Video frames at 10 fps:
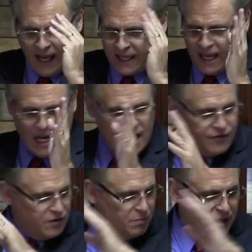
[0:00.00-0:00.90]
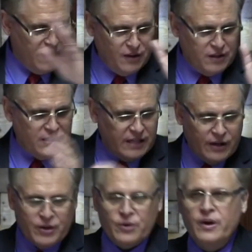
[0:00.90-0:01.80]
I can't even begin to
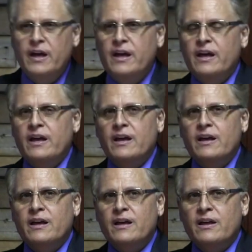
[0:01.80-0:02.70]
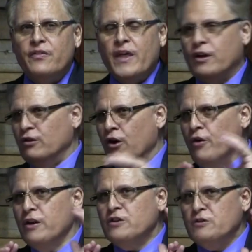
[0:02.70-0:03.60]
tell you that
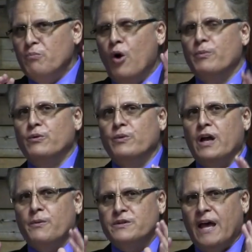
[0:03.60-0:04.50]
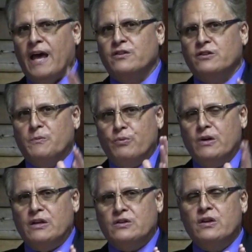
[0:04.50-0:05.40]
glorious moment when I was asked to
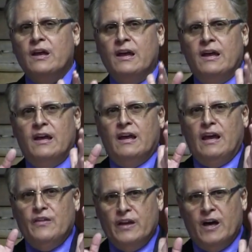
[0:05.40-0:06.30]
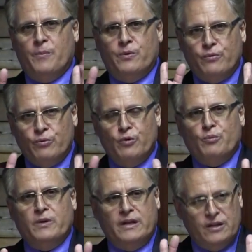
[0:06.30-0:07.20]
preach in the upper
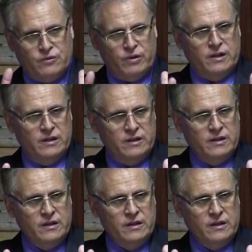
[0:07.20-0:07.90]
room in Israel